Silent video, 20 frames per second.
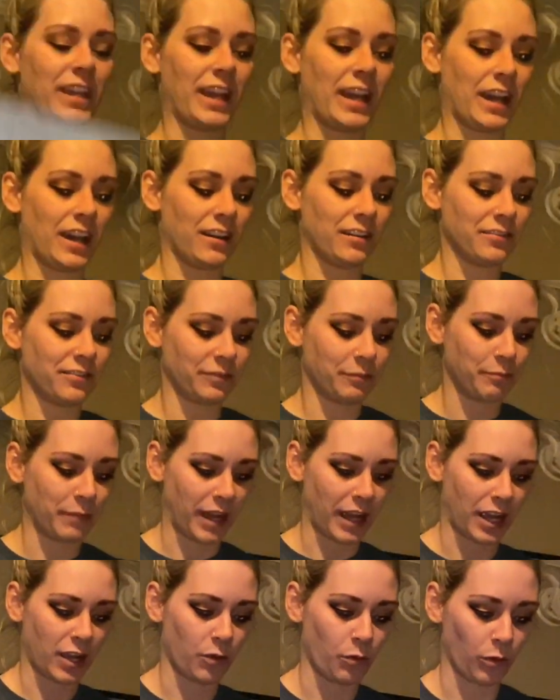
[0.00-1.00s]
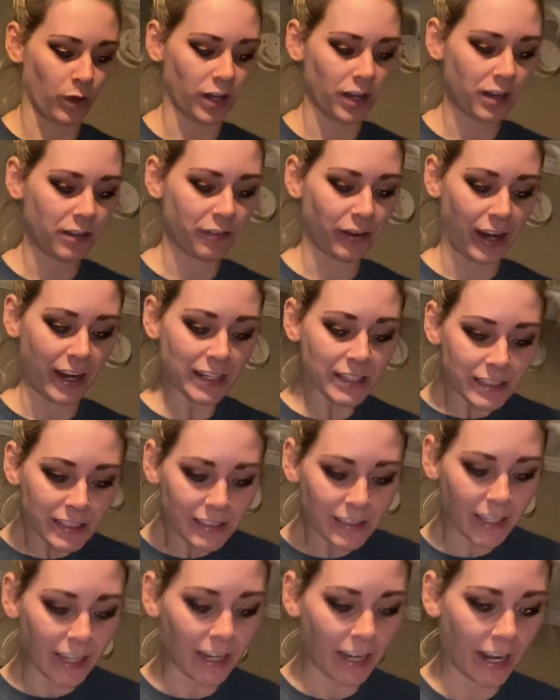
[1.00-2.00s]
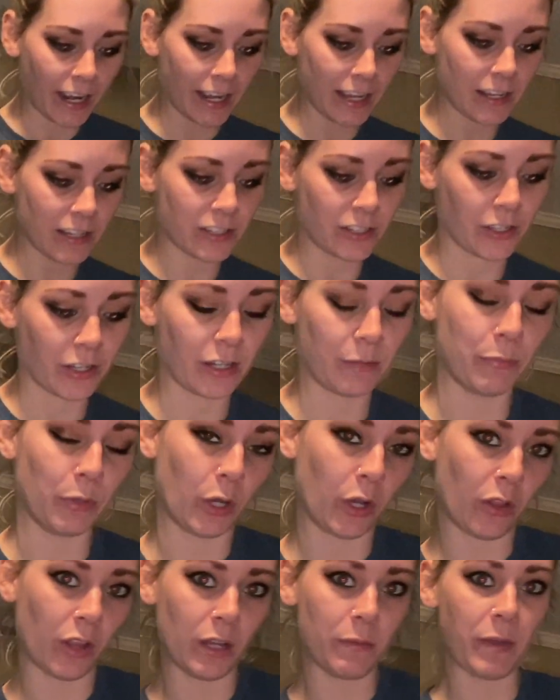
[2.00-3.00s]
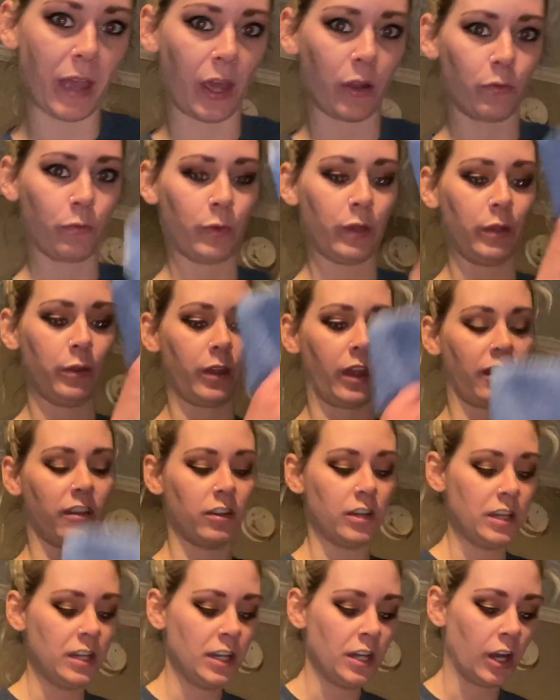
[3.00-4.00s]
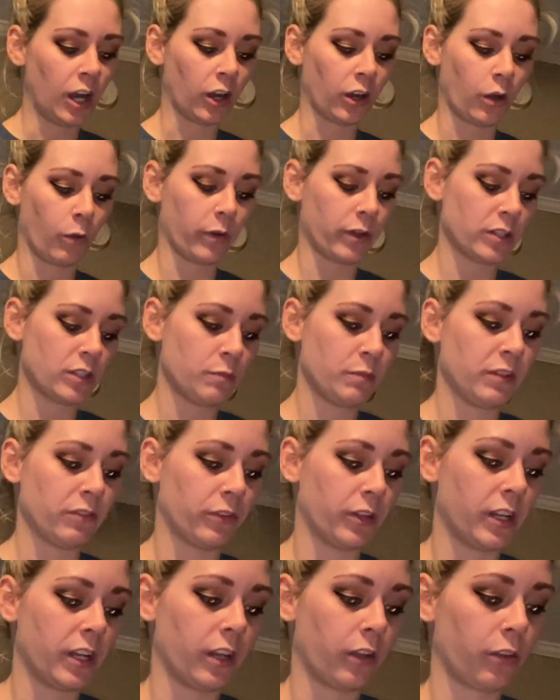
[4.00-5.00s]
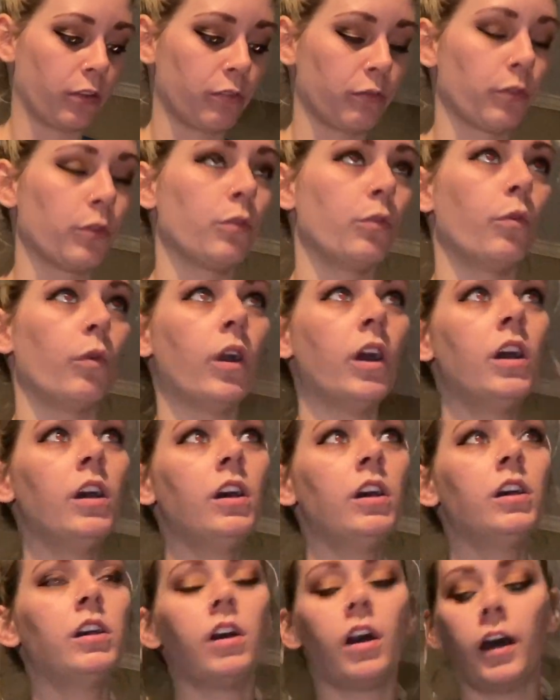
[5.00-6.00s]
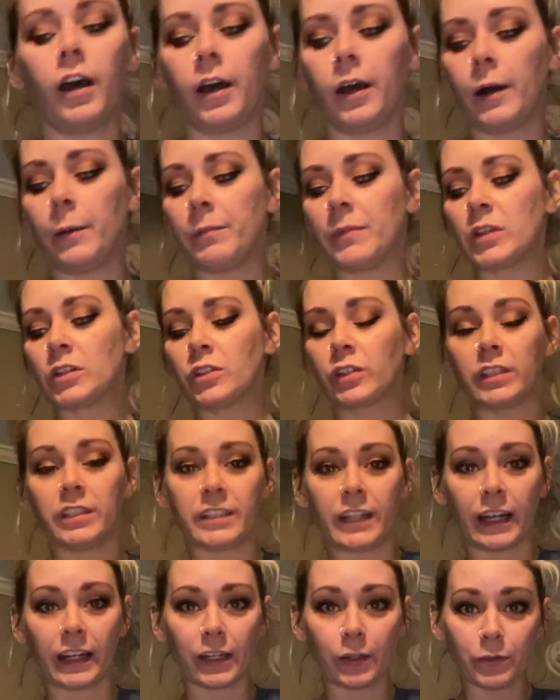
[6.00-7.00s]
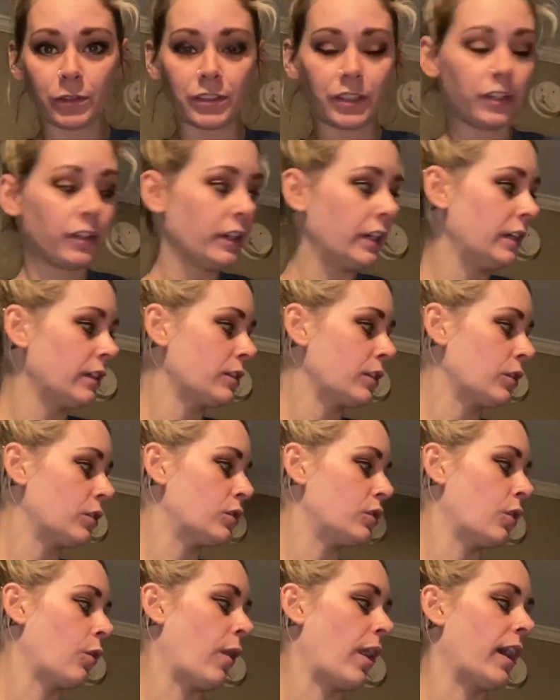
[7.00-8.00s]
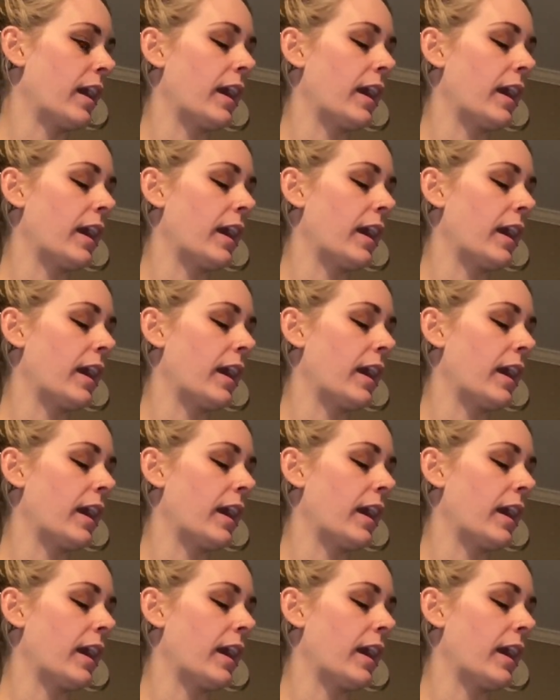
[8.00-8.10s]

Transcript: have my work friends and I started a book club, and we are going to be reading through the Sookie Stackhouse series. So I